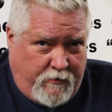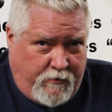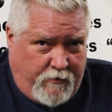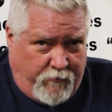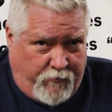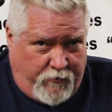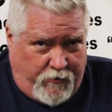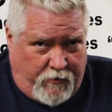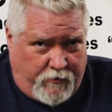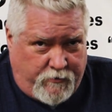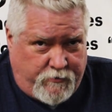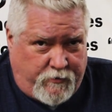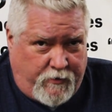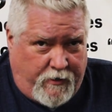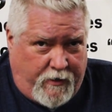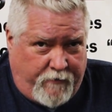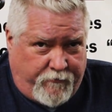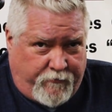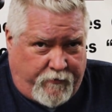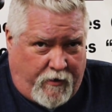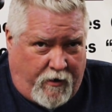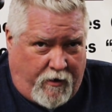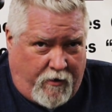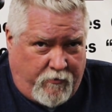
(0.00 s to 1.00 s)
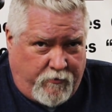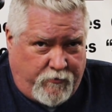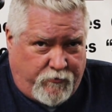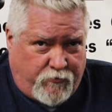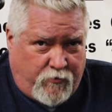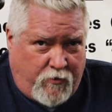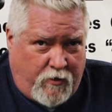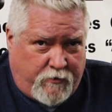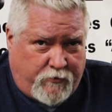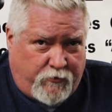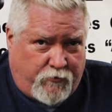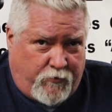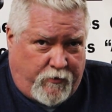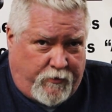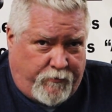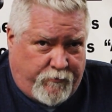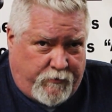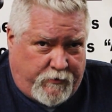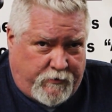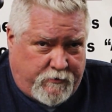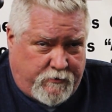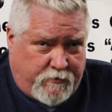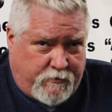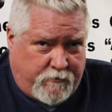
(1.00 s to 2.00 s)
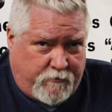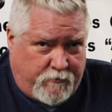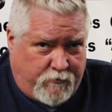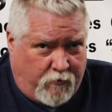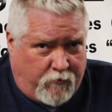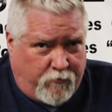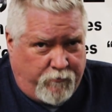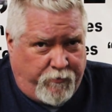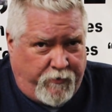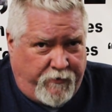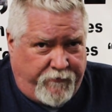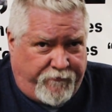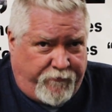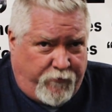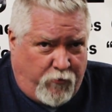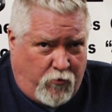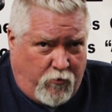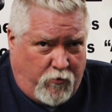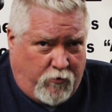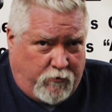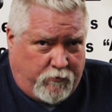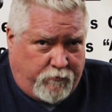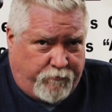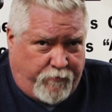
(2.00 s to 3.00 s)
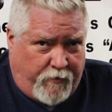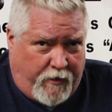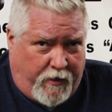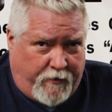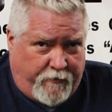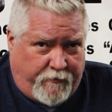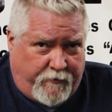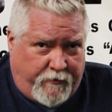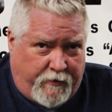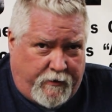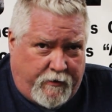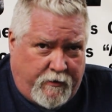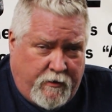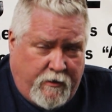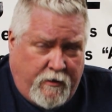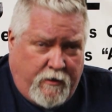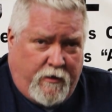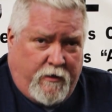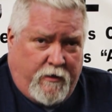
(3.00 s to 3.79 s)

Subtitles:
And we also have car and truck treatments. Don't be fooled by the